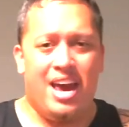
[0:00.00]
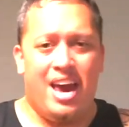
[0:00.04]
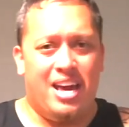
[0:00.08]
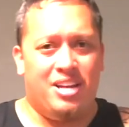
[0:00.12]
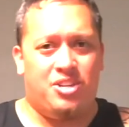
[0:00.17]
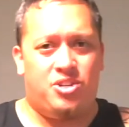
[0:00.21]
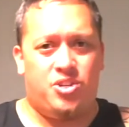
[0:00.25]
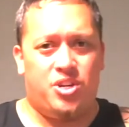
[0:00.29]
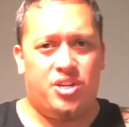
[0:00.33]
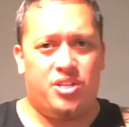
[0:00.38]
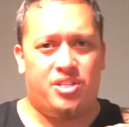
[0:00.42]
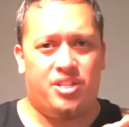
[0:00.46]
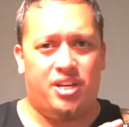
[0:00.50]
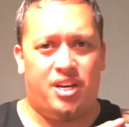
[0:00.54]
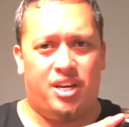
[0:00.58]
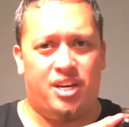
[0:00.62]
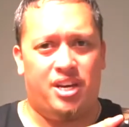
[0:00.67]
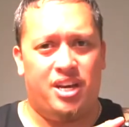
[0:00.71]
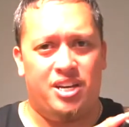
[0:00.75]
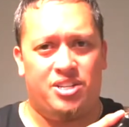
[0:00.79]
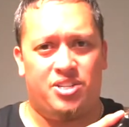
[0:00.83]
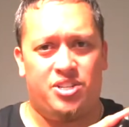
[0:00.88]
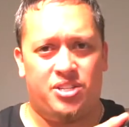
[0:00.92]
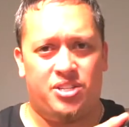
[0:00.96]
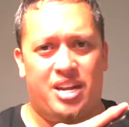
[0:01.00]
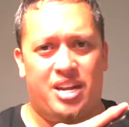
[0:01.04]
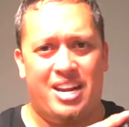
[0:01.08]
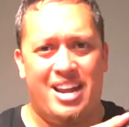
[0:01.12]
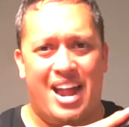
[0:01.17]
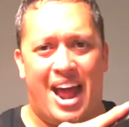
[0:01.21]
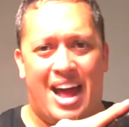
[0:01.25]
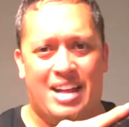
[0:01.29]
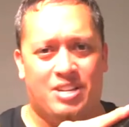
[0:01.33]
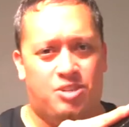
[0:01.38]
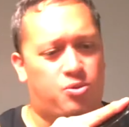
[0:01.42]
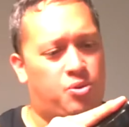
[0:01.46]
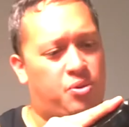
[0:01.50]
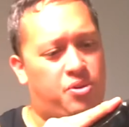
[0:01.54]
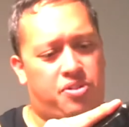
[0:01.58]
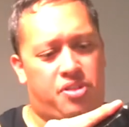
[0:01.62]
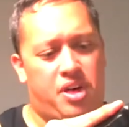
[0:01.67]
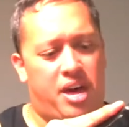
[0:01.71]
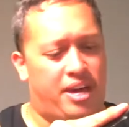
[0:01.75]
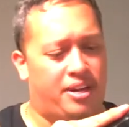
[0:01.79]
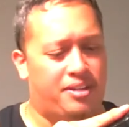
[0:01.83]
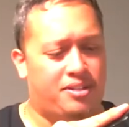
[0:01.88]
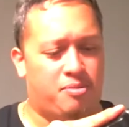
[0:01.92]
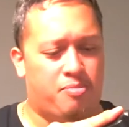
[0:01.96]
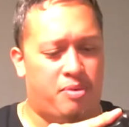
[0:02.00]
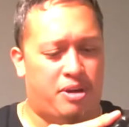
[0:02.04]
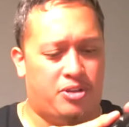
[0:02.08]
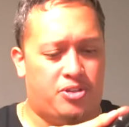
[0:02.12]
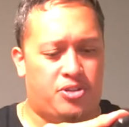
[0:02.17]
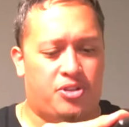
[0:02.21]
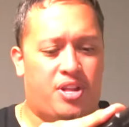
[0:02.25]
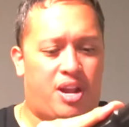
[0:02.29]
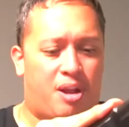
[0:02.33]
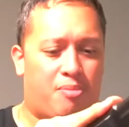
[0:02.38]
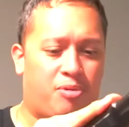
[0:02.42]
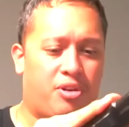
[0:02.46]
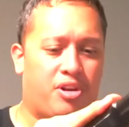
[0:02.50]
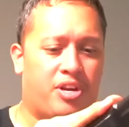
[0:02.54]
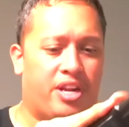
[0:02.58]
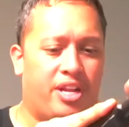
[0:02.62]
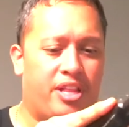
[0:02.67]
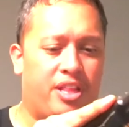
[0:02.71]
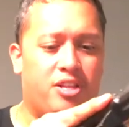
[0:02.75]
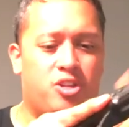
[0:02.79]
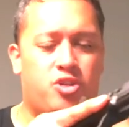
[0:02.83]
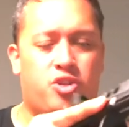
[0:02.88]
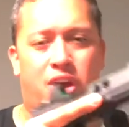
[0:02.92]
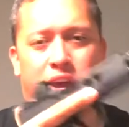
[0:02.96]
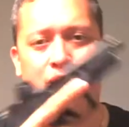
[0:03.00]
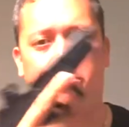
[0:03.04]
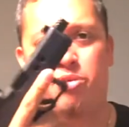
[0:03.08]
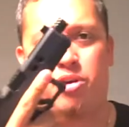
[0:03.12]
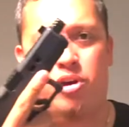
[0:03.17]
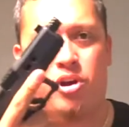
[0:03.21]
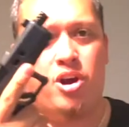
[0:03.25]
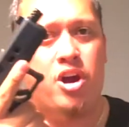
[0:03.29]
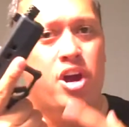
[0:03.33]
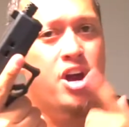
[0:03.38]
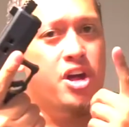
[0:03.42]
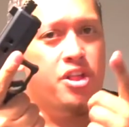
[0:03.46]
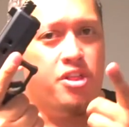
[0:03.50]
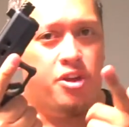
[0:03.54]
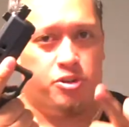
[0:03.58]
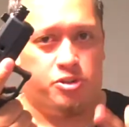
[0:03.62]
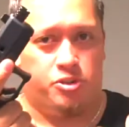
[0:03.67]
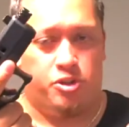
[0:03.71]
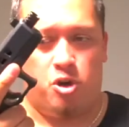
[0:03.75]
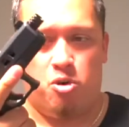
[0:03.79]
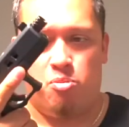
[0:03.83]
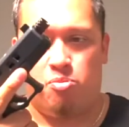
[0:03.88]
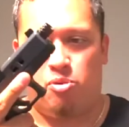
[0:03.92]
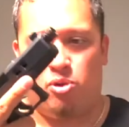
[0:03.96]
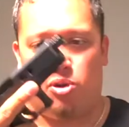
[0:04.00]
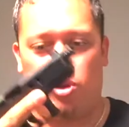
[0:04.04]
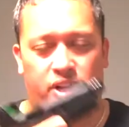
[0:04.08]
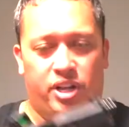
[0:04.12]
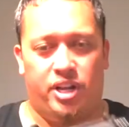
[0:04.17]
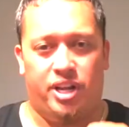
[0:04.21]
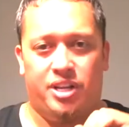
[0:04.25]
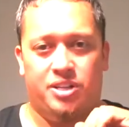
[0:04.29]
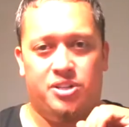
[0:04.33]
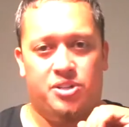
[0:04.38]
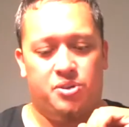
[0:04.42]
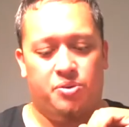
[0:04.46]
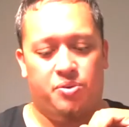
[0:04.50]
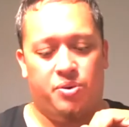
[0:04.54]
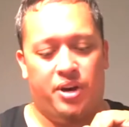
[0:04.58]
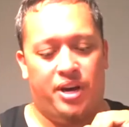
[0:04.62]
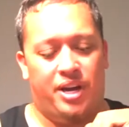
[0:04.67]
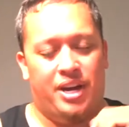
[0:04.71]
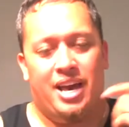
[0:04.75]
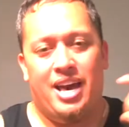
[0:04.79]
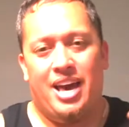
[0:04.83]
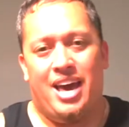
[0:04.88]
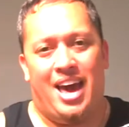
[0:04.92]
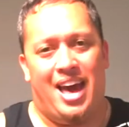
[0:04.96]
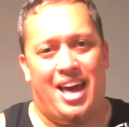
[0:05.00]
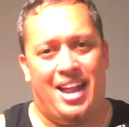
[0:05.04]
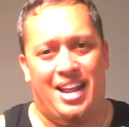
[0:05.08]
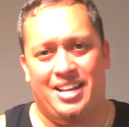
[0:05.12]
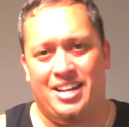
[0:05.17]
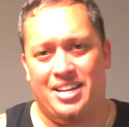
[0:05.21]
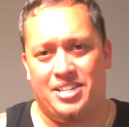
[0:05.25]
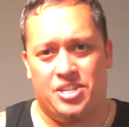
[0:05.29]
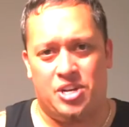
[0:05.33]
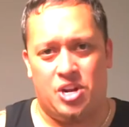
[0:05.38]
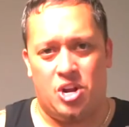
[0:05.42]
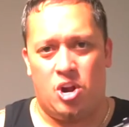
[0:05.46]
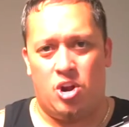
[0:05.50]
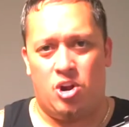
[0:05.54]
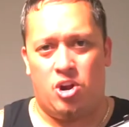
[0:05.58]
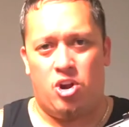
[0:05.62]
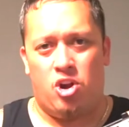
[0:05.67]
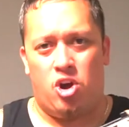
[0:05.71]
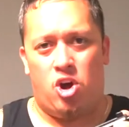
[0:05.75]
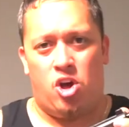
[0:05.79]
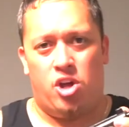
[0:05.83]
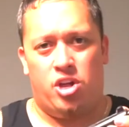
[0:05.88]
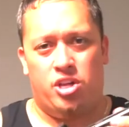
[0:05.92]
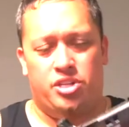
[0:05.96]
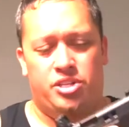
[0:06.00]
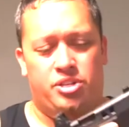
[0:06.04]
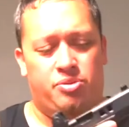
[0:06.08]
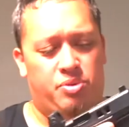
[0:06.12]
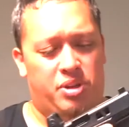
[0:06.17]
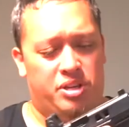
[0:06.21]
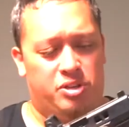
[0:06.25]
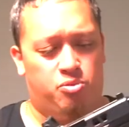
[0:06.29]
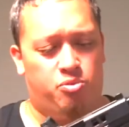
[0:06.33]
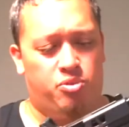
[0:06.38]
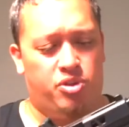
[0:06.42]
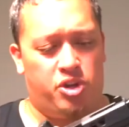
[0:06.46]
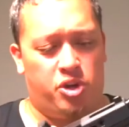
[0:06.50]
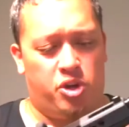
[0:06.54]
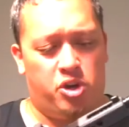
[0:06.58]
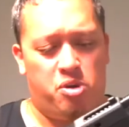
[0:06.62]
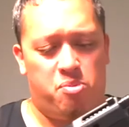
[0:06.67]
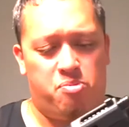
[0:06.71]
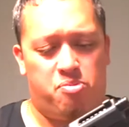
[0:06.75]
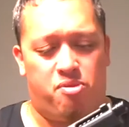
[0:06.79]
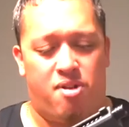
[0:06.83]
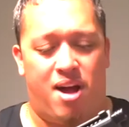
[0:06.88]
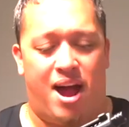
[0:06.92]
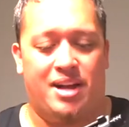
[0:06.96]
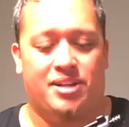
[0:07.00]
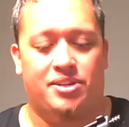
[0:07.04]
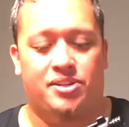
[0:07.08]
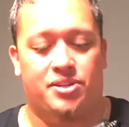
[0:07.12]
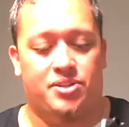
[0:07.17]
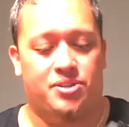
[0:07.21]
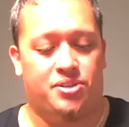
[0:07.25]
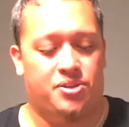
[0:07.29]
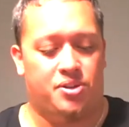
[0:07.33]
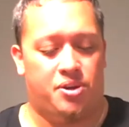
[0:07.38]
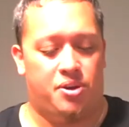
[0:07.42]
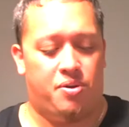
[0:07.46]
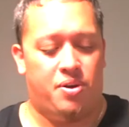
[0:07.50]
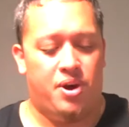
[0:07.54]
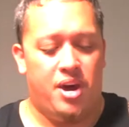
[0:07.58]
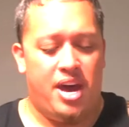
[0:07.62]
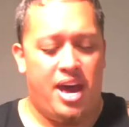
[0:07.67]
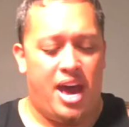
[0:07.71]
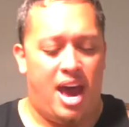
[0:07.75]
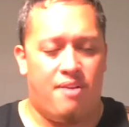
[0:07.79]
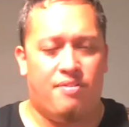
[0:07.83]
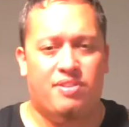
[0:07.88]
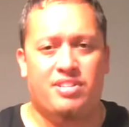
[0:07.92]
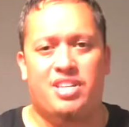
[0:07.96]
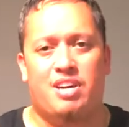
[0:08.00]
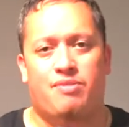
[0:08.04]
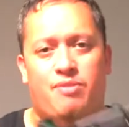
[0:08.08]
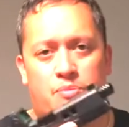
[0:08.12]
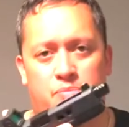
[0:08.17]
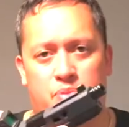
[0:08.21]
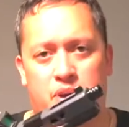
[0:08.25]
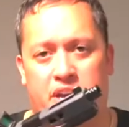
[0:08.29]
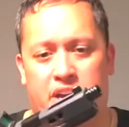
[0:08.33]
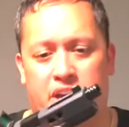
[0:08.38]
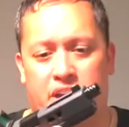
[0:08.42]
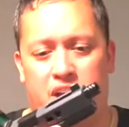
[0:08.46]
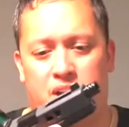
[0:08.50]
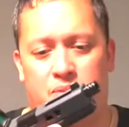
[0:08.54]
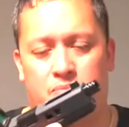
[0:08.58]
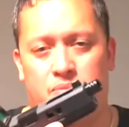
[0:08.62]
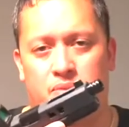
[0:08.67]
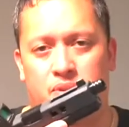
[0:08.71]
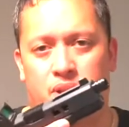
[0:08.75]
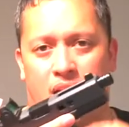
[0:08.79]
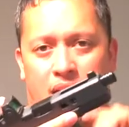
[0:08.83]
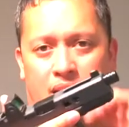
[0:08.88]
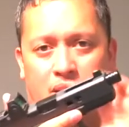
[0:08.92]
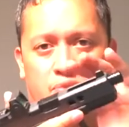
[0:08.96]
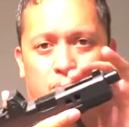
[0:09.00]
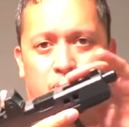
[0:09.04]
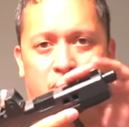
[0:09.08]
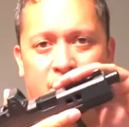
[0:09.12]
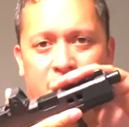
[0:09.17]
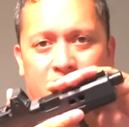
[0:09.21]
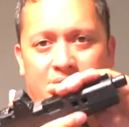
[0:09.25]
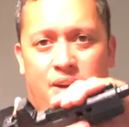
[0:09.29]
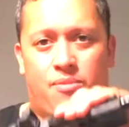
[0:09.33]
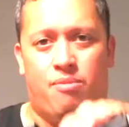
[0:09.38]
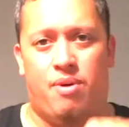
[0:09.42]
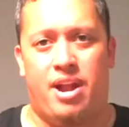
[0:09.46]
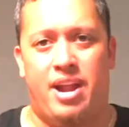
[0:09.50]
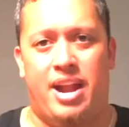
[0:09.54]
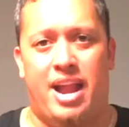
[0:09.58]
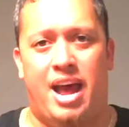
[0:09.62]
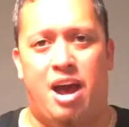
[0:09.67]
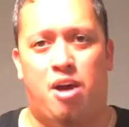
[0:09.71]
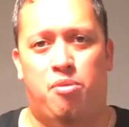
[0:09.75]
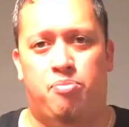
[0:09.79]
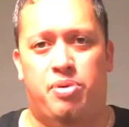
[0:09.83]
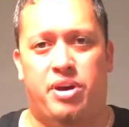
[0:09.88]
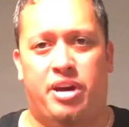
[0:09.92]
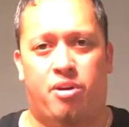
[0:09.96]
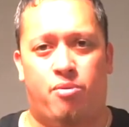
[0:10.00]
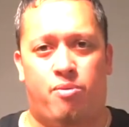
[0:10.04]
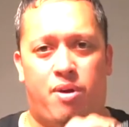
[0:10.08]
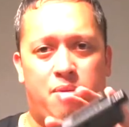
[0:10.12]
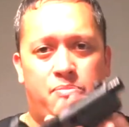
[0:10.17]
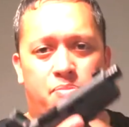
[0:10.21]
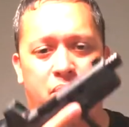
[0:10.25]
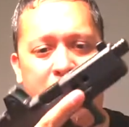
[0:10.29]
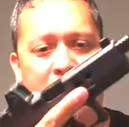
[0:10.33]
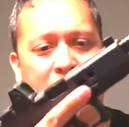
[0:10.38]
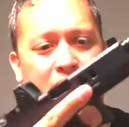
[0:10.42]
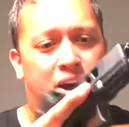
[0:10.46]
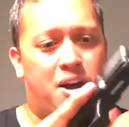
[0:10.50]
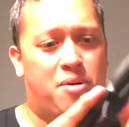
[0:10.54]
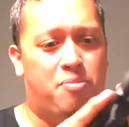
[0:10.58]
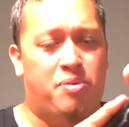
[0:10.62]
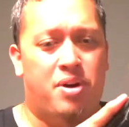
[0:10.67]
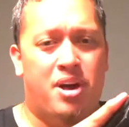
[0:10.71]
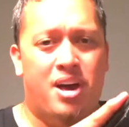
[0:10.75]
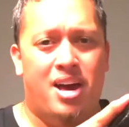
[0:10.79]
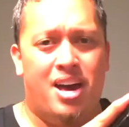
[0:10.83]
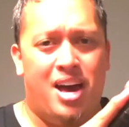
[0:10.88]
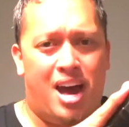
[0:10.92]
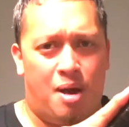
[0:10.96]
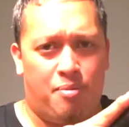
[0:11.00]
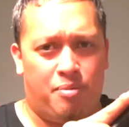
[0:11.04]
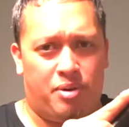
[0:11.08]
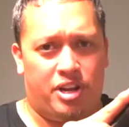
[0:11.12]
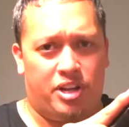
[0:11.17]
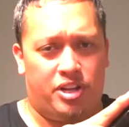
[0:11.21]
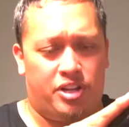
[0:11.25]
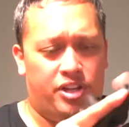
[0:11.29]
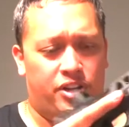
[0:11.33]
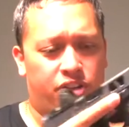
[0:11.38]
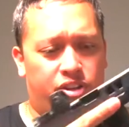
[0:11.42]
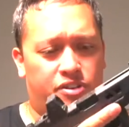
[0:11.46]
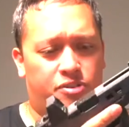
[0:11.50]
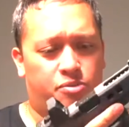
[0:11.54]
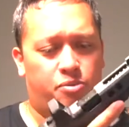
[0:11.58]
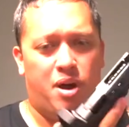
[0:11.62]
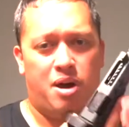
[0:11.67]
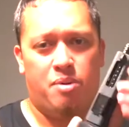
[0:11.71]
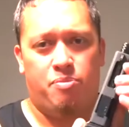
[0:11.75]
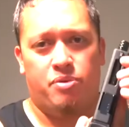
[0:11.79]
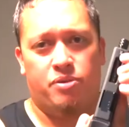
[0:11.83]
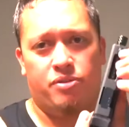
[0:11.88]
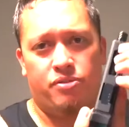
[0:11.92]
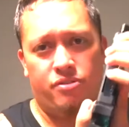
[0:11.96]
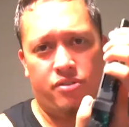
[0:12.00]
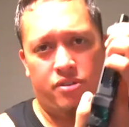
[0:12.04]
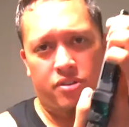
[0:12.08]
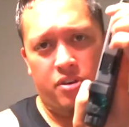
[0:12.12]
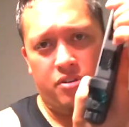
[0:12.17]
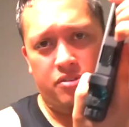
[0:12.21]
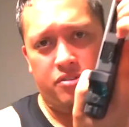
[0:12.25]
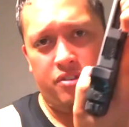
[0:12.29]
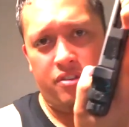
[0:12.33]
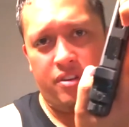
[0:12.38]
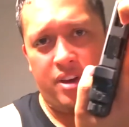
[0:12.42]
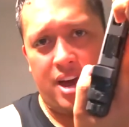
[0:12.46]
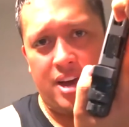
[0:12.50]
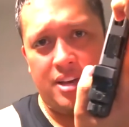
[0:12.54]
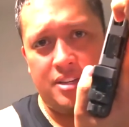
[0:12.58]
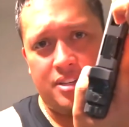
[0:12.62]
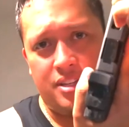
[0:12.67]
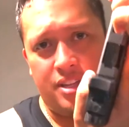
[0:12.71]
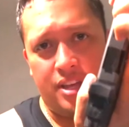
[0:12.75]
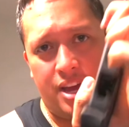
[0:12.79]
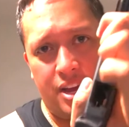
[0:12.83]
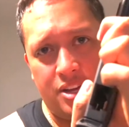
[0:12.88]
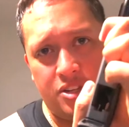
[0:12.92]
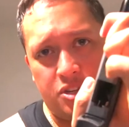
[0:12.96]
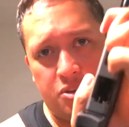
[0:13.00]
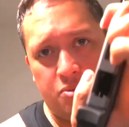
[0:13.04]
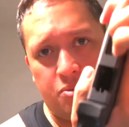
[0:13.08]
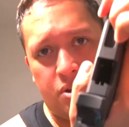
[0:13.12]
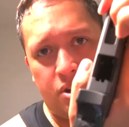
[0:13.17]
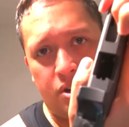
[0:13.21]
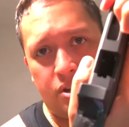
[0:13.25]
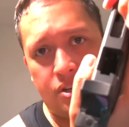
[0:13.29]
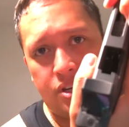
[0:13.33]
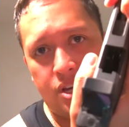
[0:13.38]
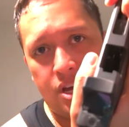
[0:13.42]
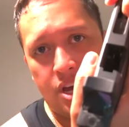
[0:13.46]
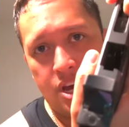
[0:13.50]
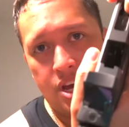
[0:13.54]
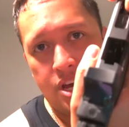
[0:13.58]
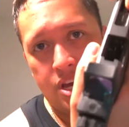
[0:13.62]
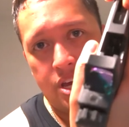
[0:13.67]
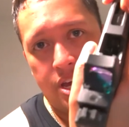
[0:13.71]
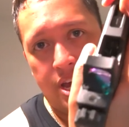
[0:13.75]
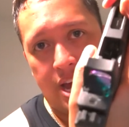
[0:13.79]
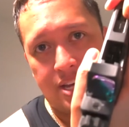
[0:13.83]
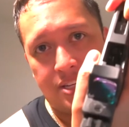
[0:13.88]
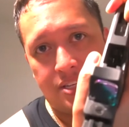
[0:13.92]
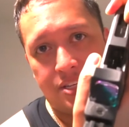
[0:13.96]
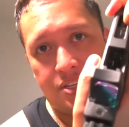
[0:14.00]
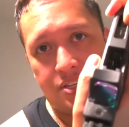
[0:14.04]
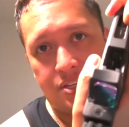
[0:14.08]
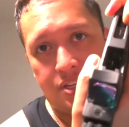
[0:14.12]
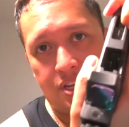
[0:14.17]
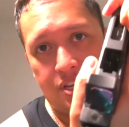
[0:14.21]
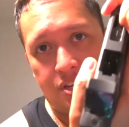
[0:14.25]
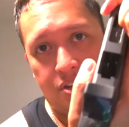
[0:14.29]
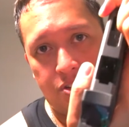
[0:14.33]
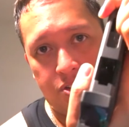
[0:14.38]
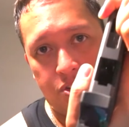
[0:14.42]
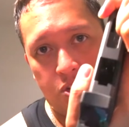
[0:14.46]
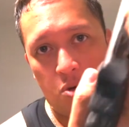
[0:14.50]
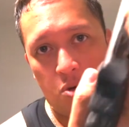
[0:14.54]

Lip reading: It's just a natural thing to make sure that I'm looking in the chamber, there's no bullet into it, and it doesn't hurt at all. It's really good practice. So every time I pick it up, I can put it down right now, pick it right back up, I'm gonna clear this weapon. So those of you guys in the IG world, you guys can see there's